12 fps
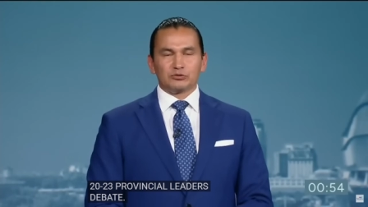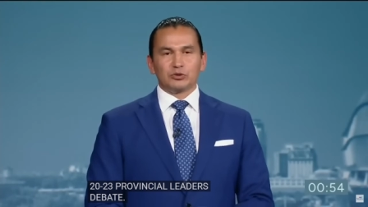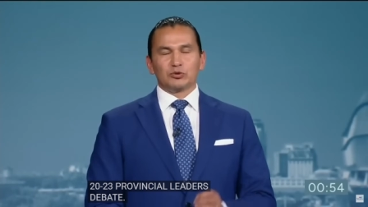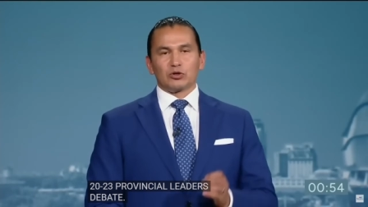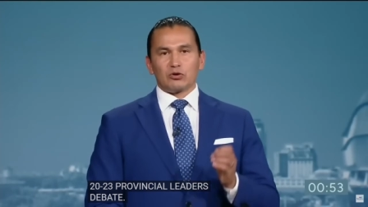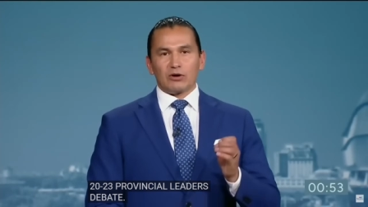We
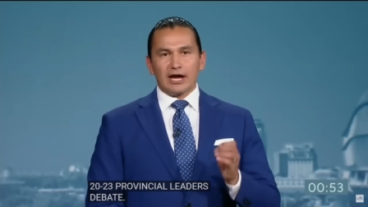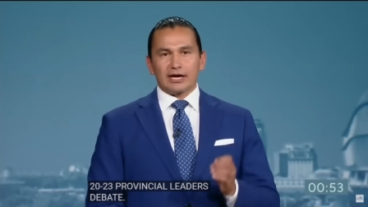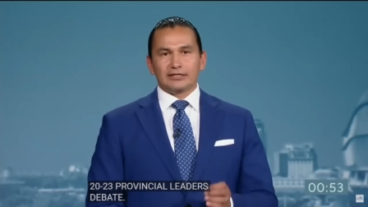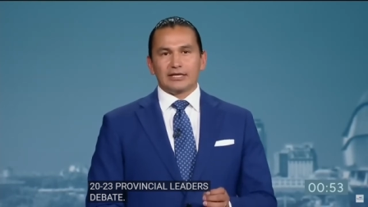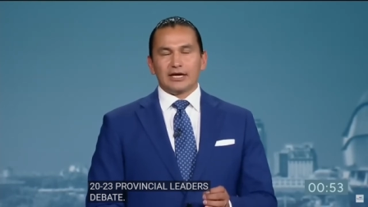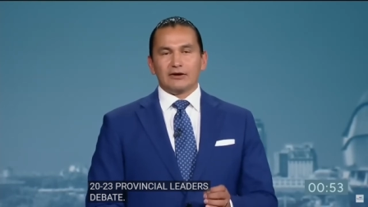will
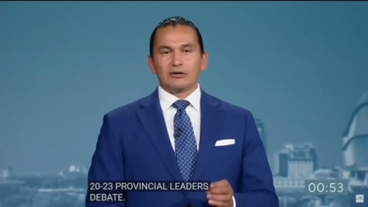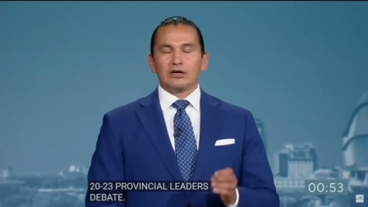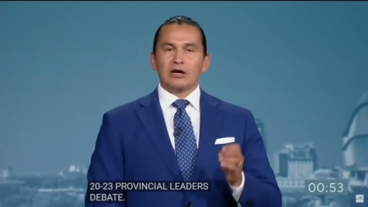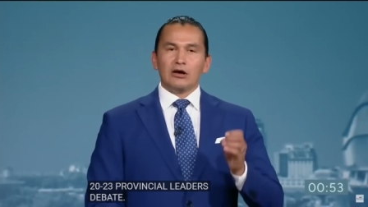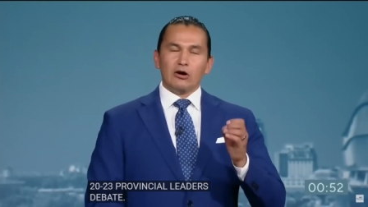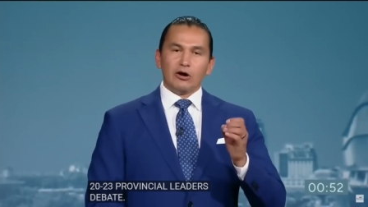crack down
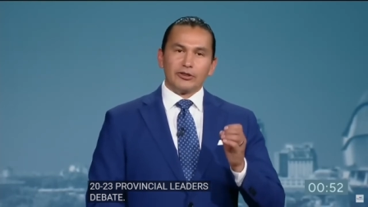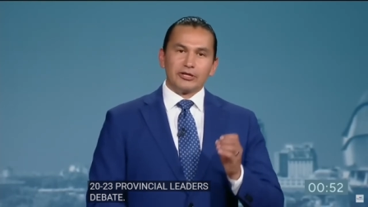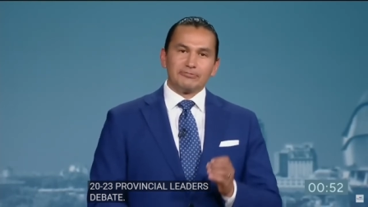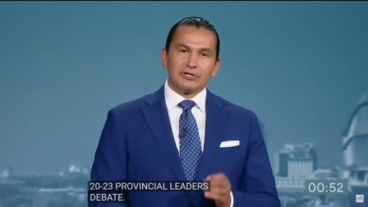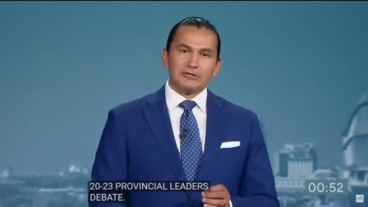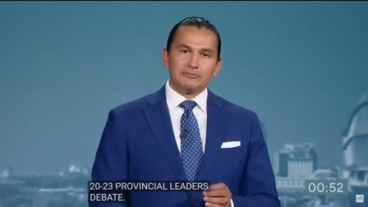on the
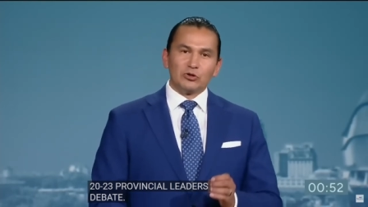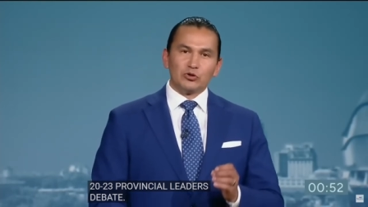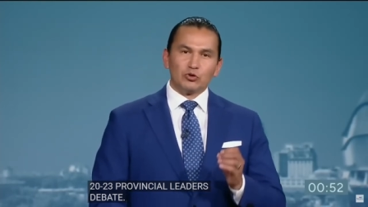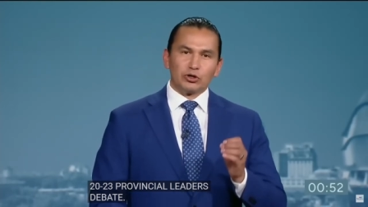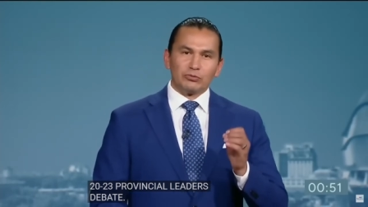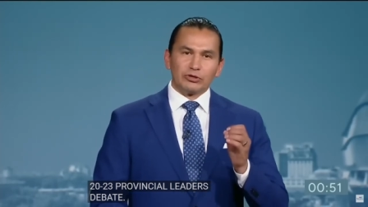people
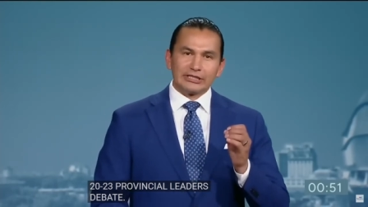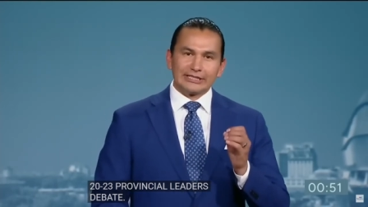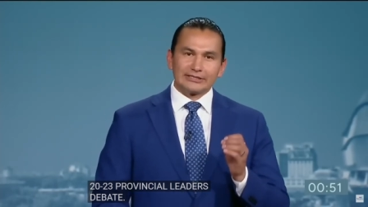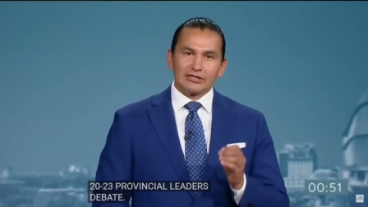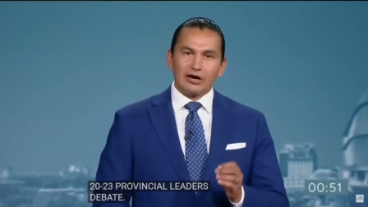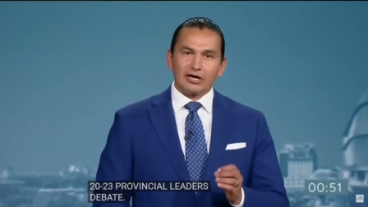who are bringing
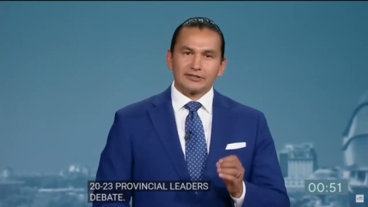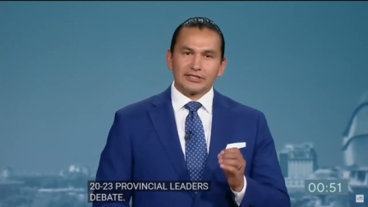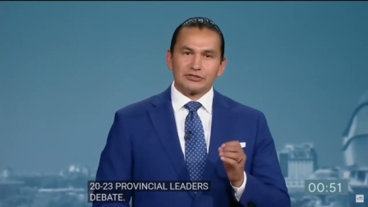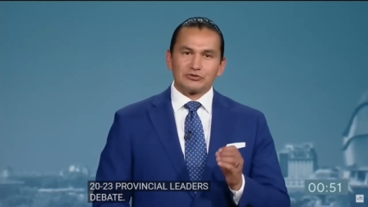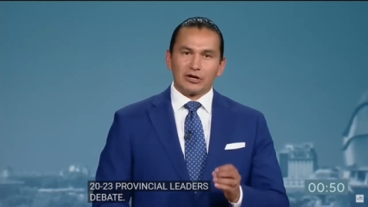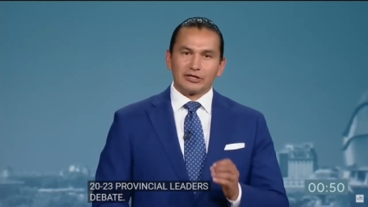
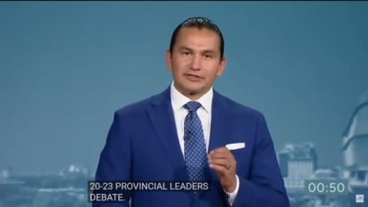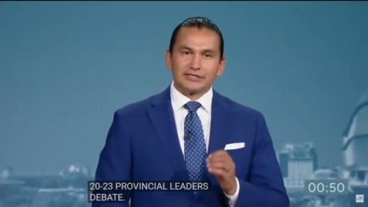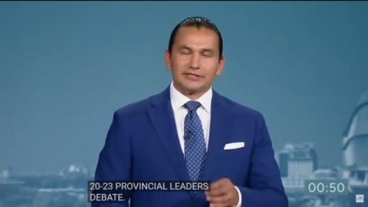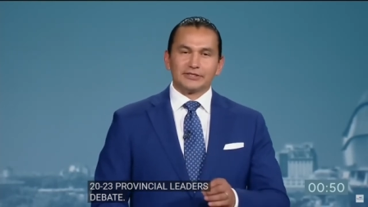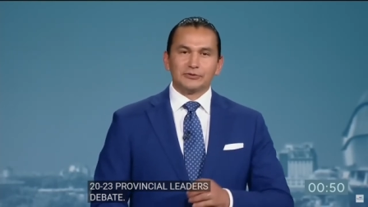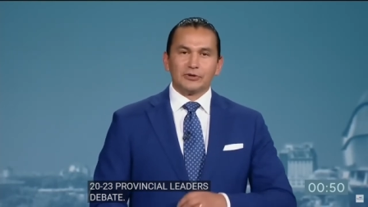toxic drugs
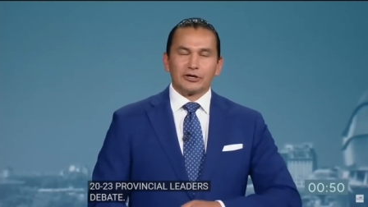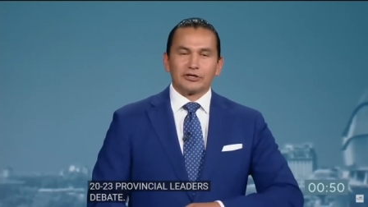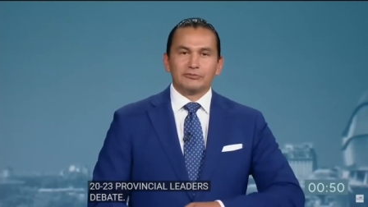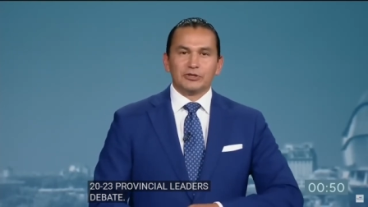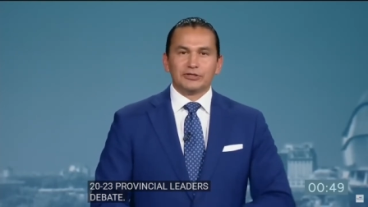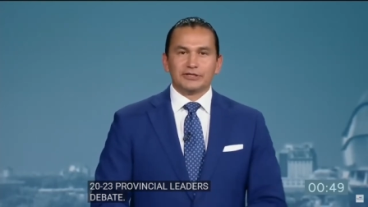into our
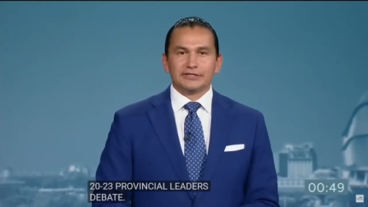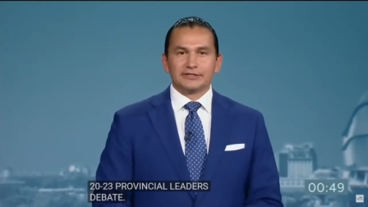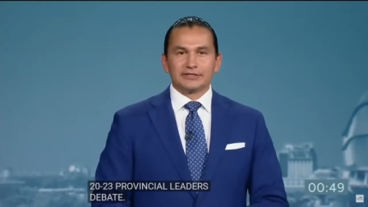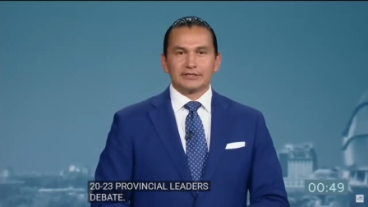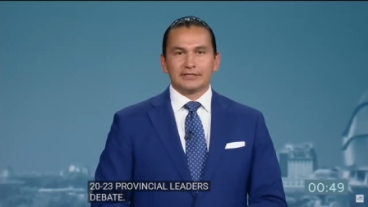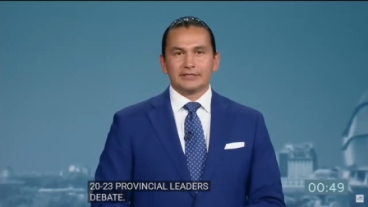
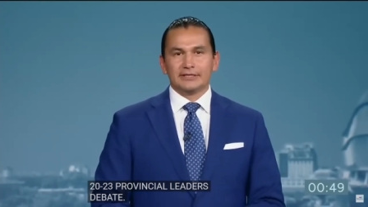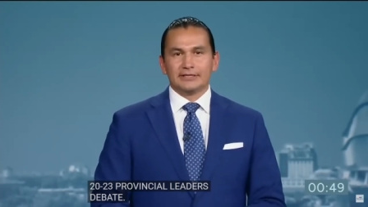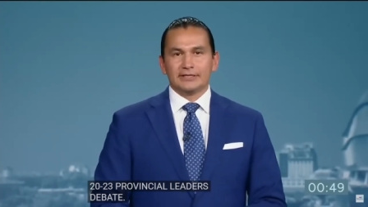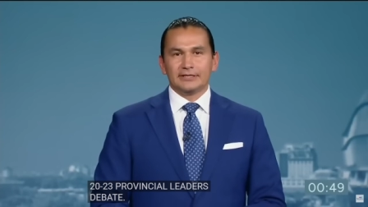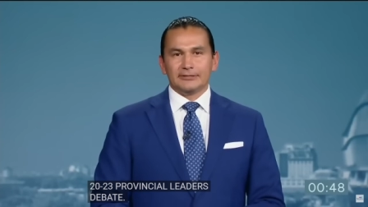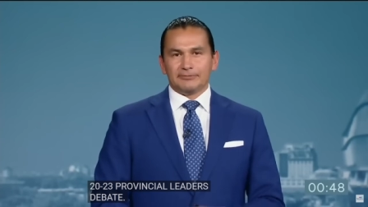communities,
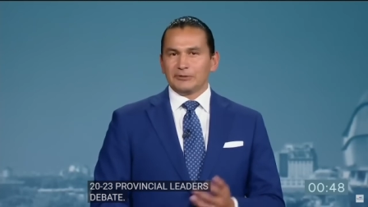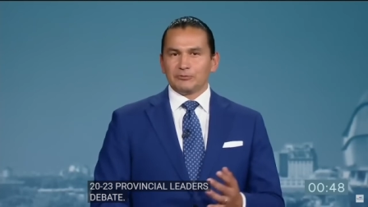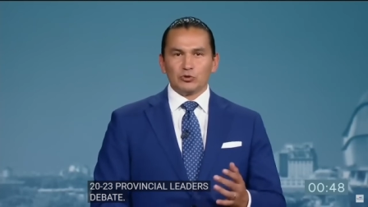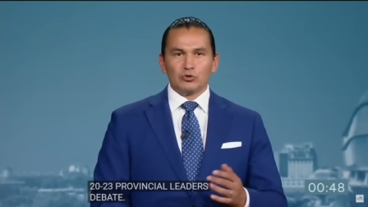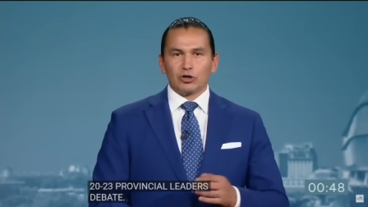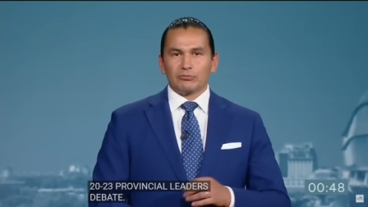the
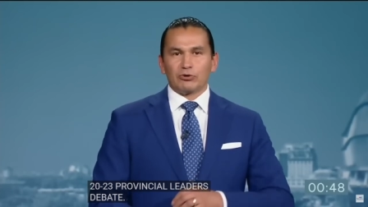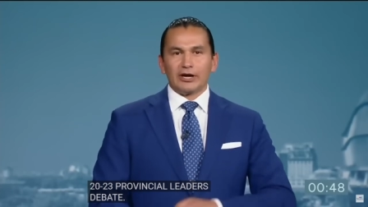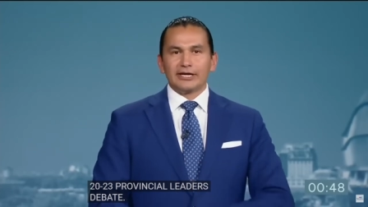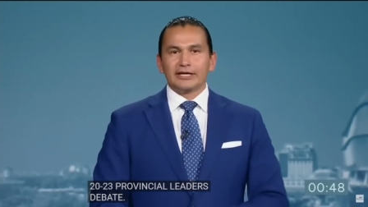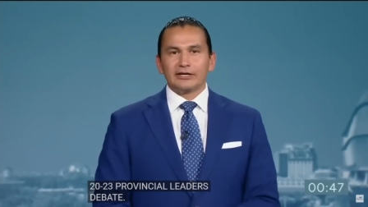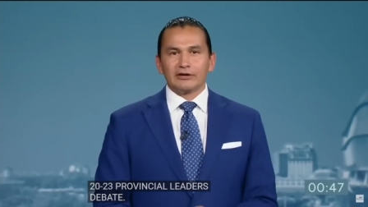people who are
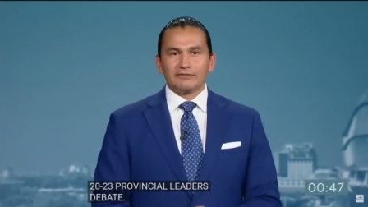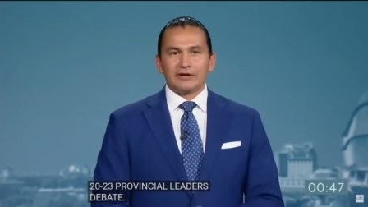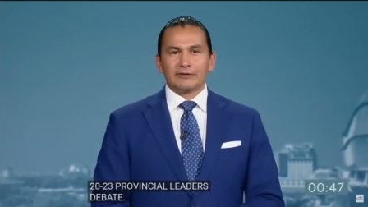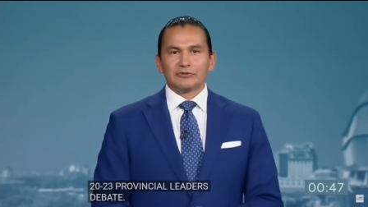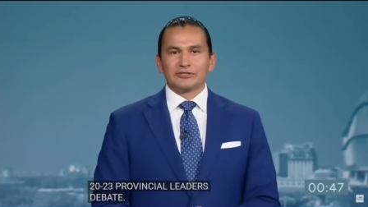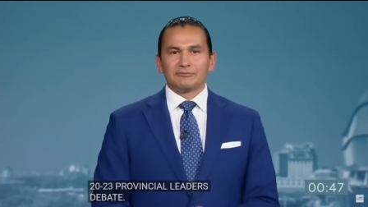breaking our
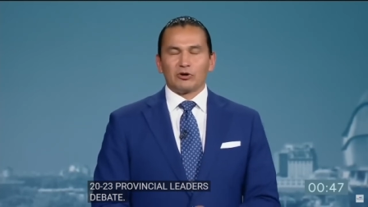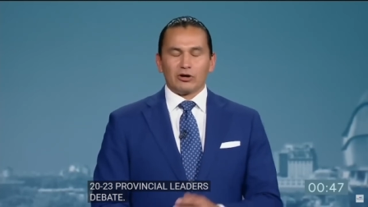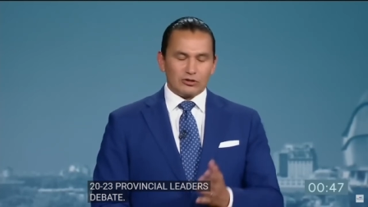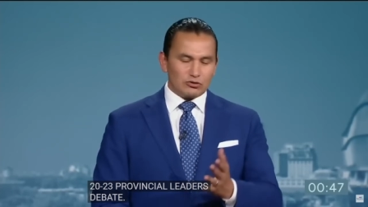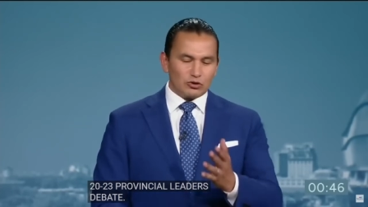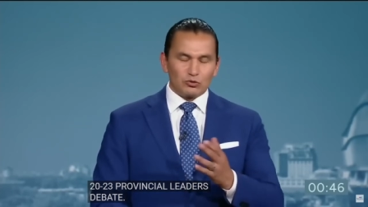families
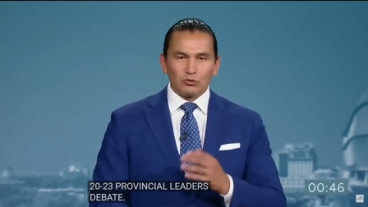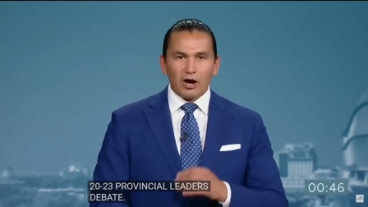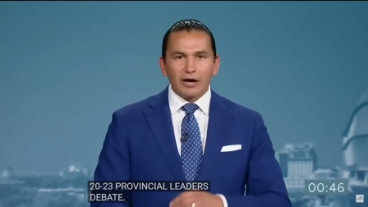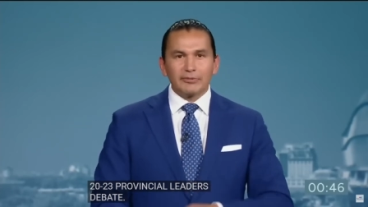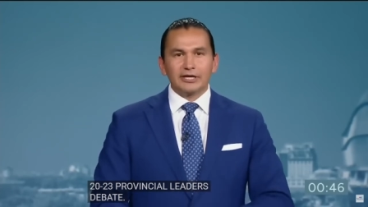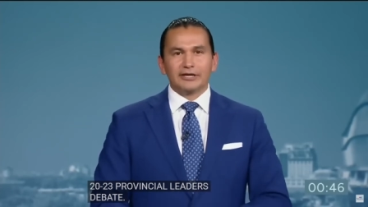apart, who are
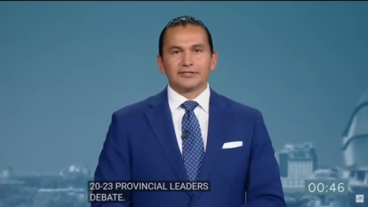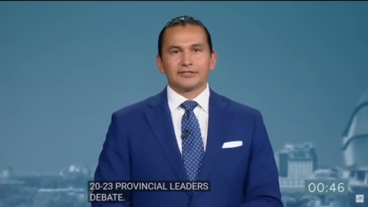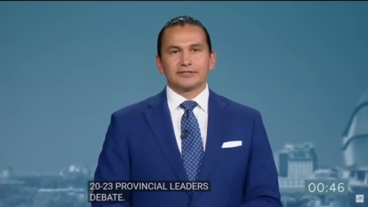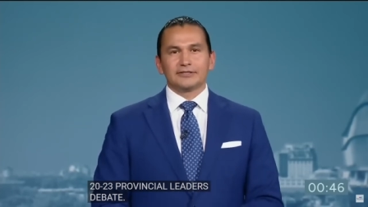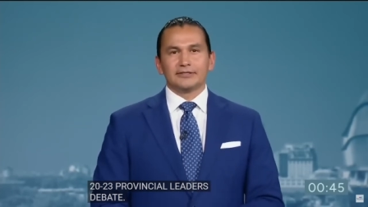robbing us